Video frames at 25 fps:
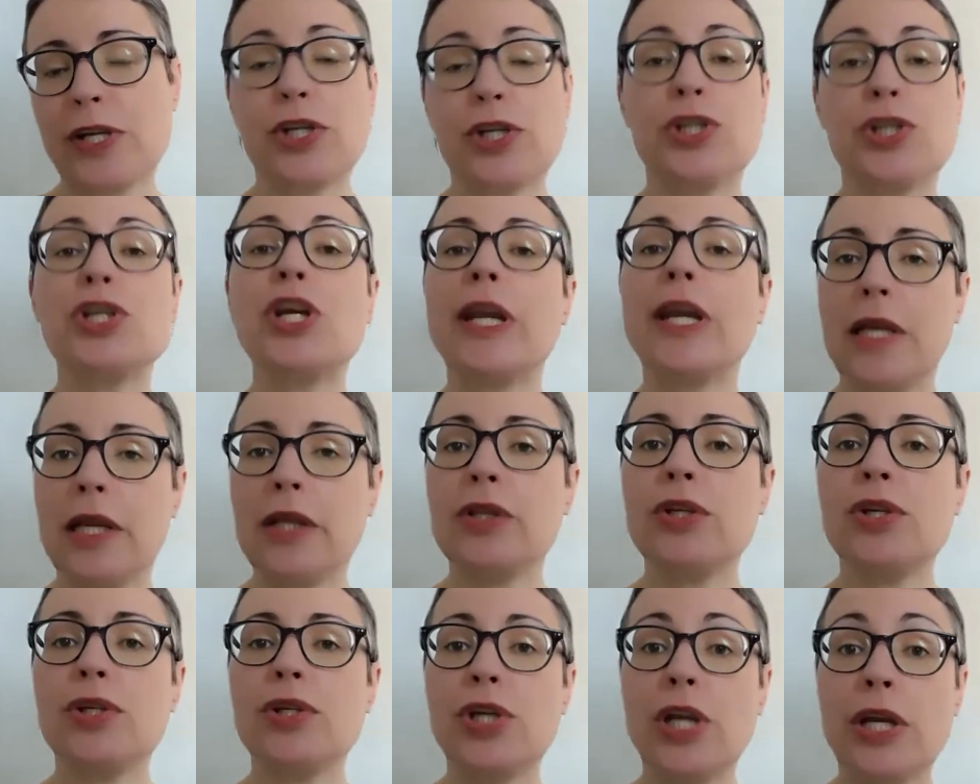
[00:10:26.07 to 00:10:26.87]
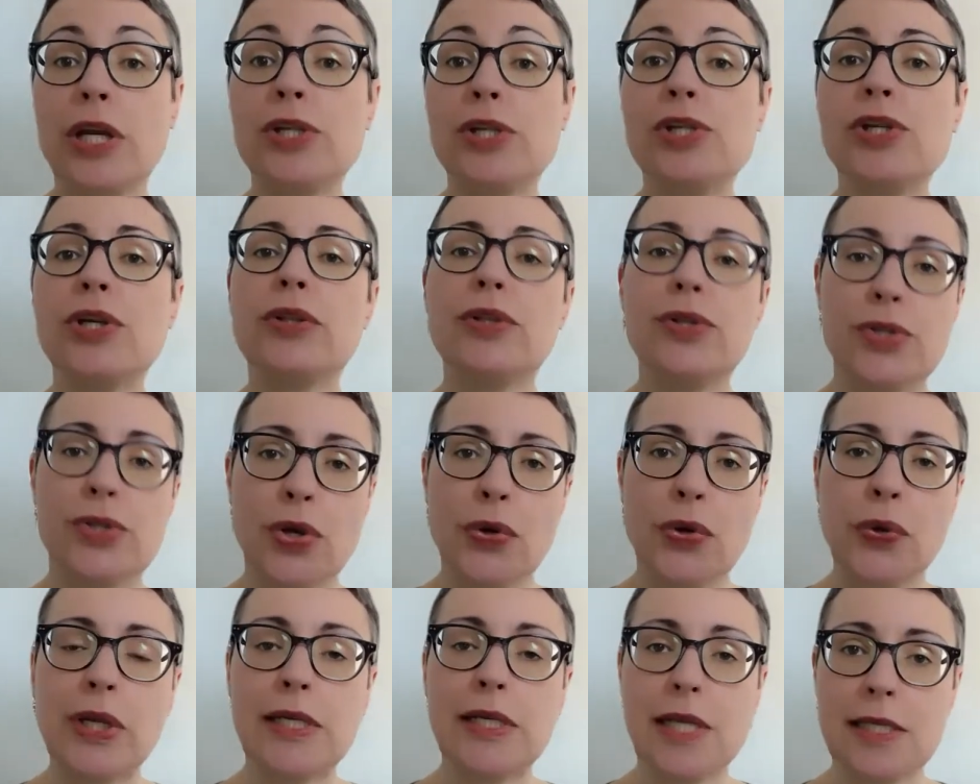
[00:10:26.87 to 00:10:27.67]
Just changing the
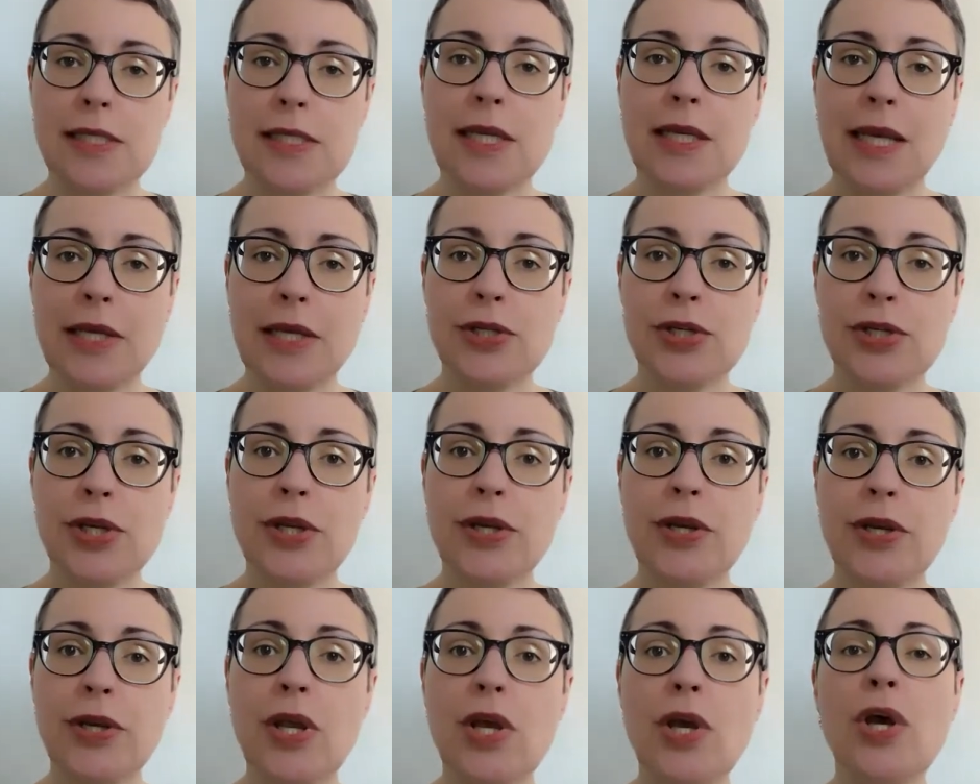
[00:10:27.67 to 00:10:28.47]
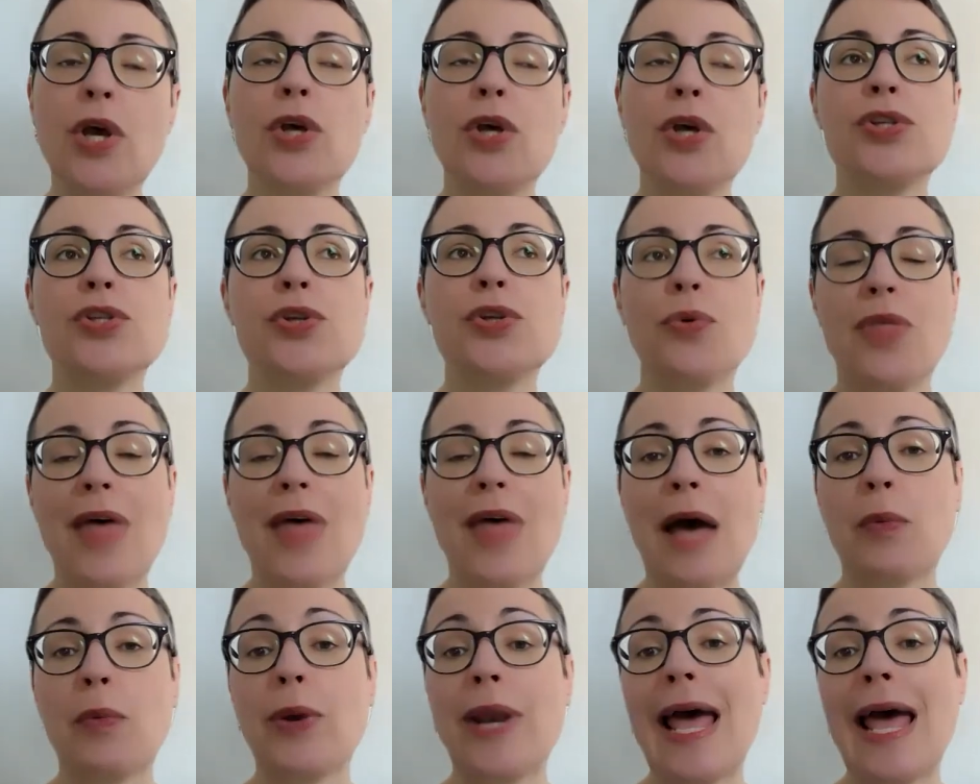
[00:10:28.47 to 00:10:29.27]
zoning designation so
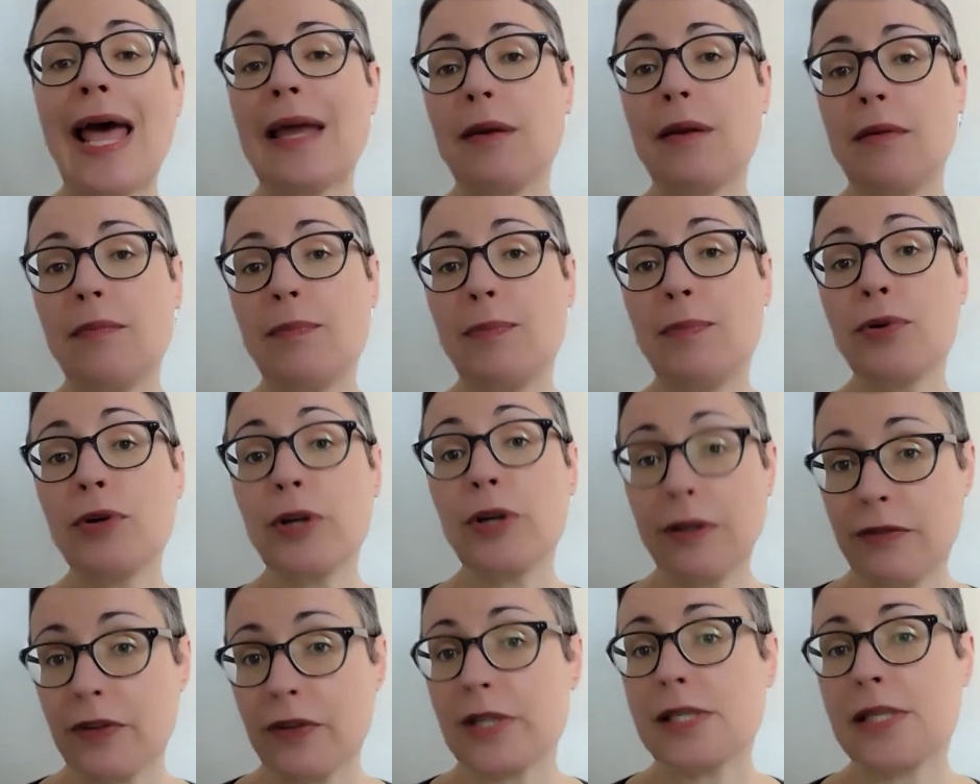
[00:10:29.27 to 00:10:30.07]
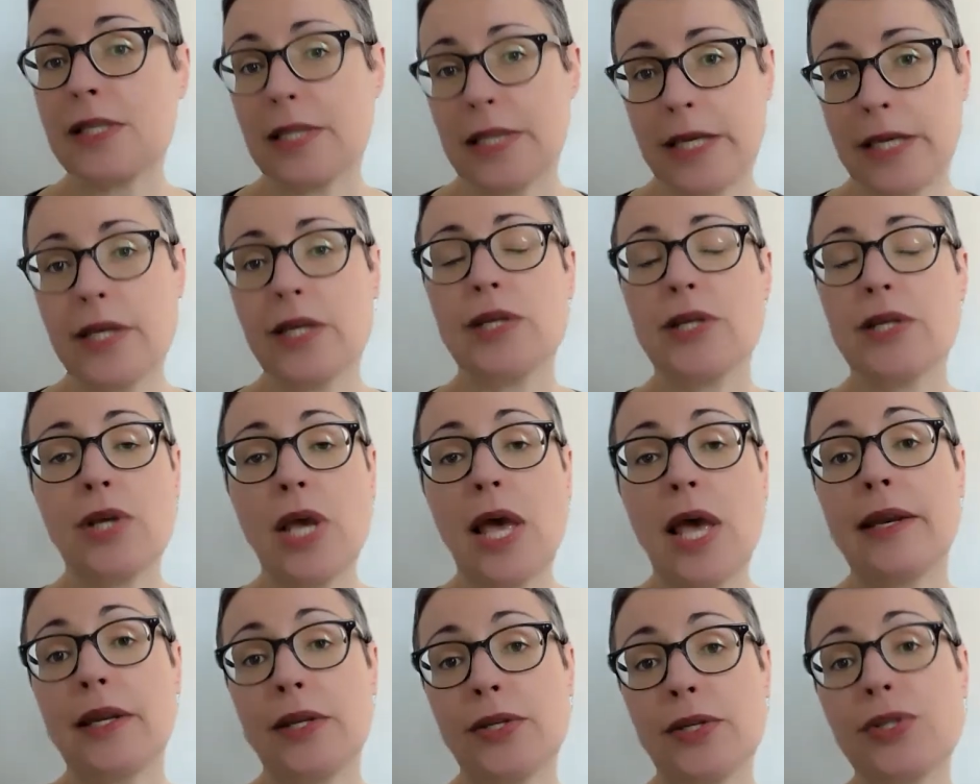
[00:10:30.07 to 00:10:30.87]
that what had previously
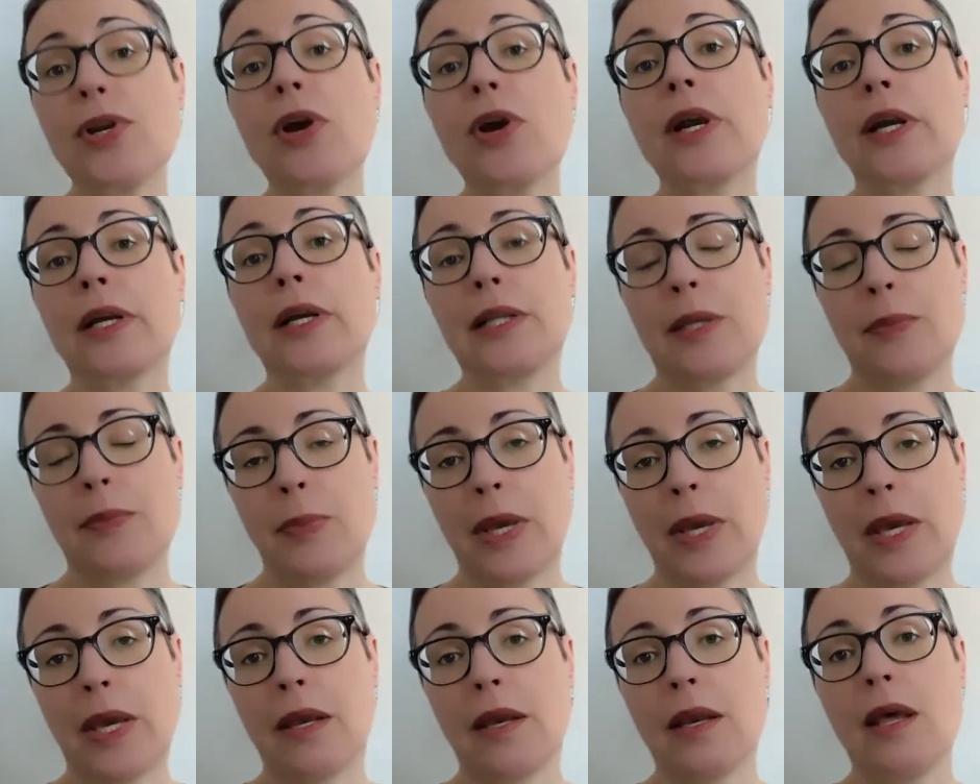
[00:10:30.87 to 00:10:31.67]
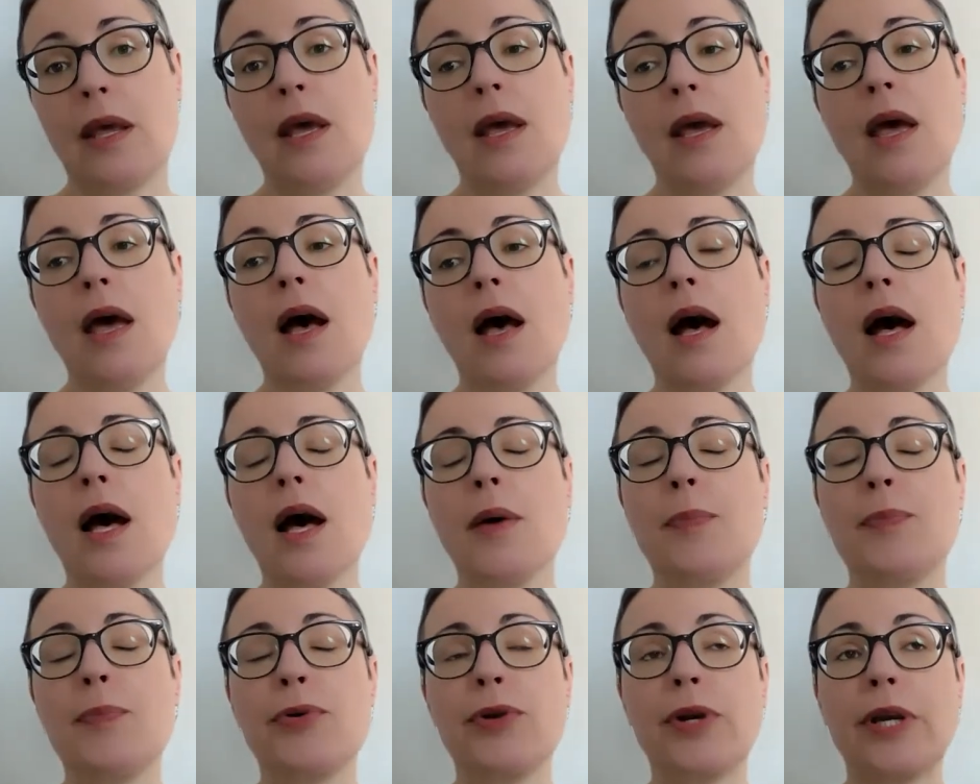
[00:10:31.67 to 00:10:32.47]
and historically been
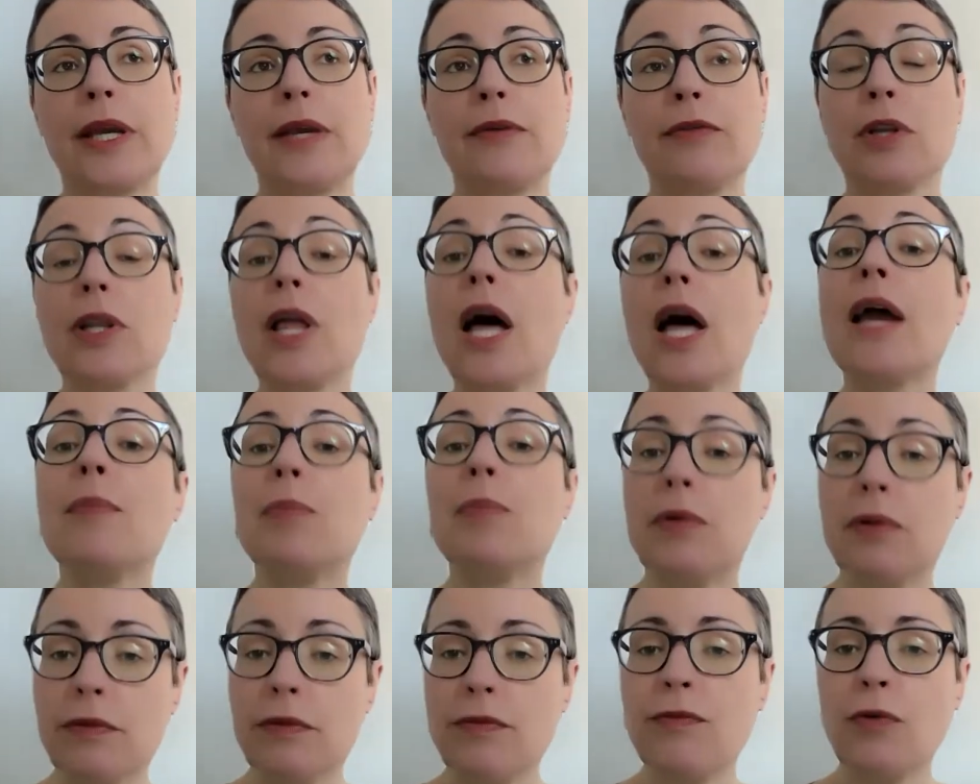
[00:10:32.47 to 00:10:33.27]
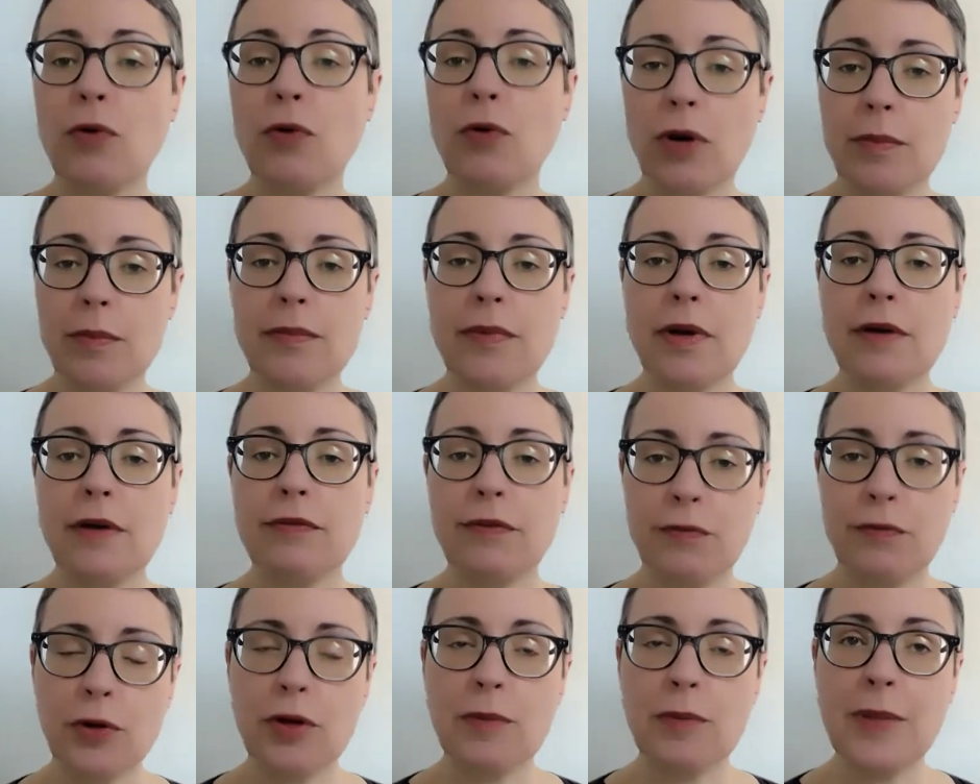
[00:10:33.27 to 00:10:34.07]
a pretty reliable form of
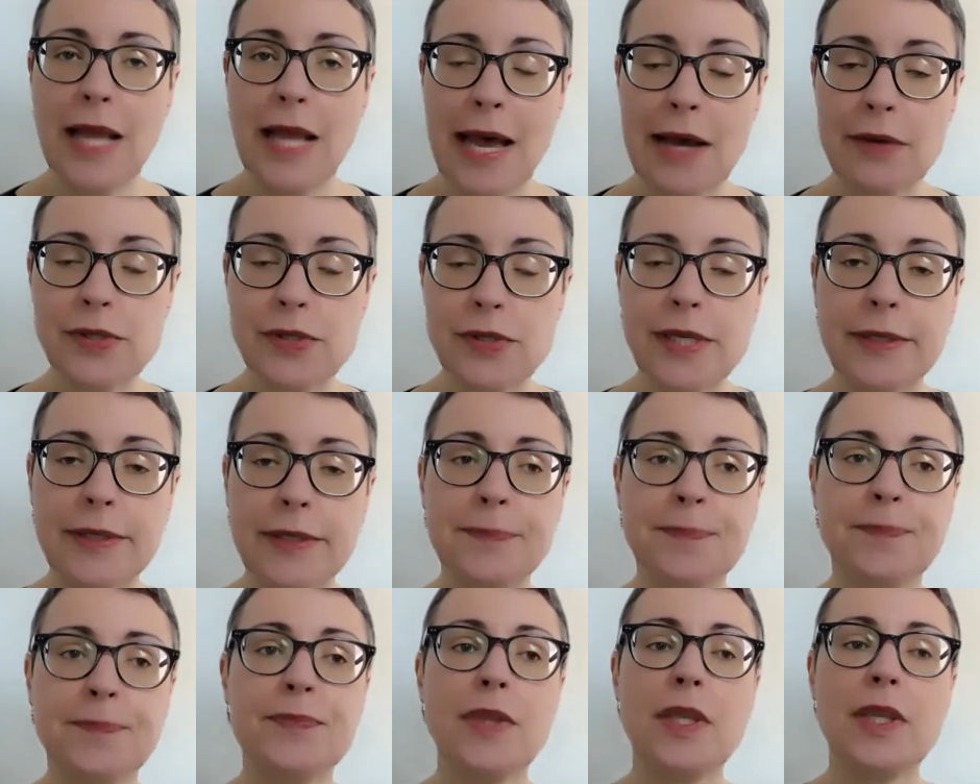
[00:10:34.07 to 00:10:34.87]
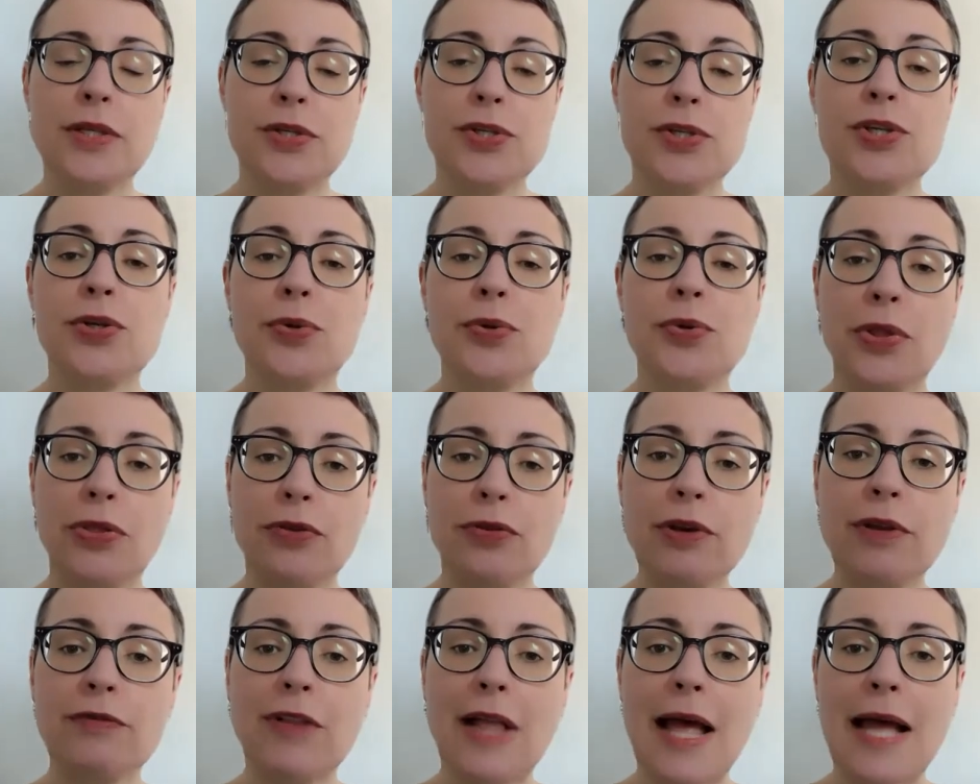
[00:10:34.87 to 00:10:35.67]
affordable housing, these 2 and
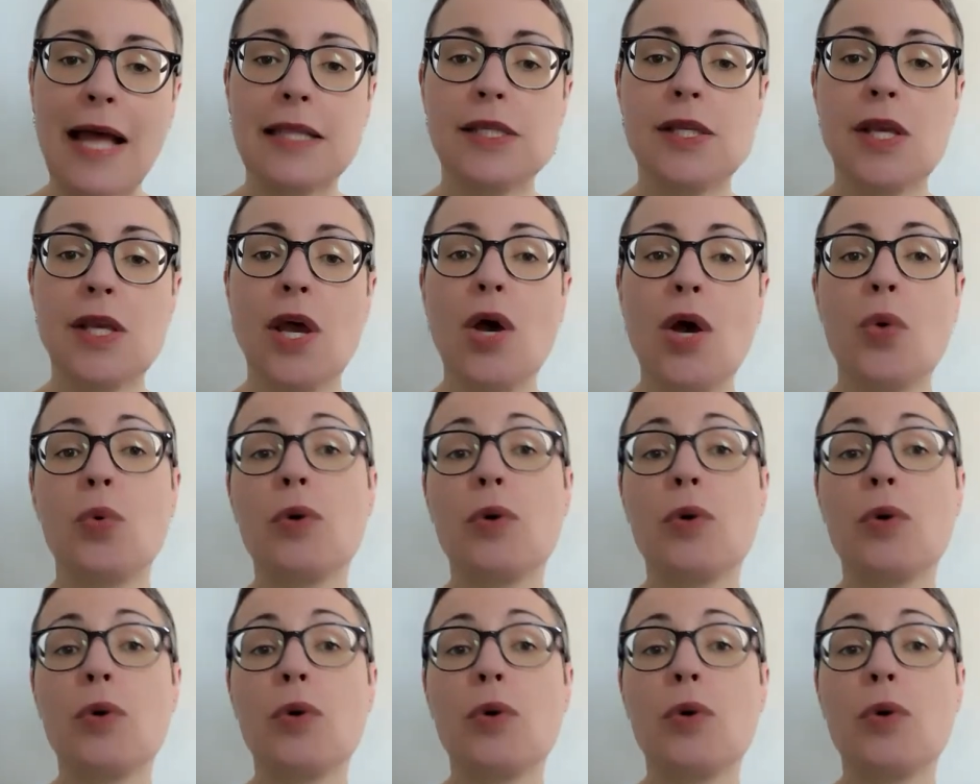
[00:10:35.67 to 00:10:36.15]
3 flats,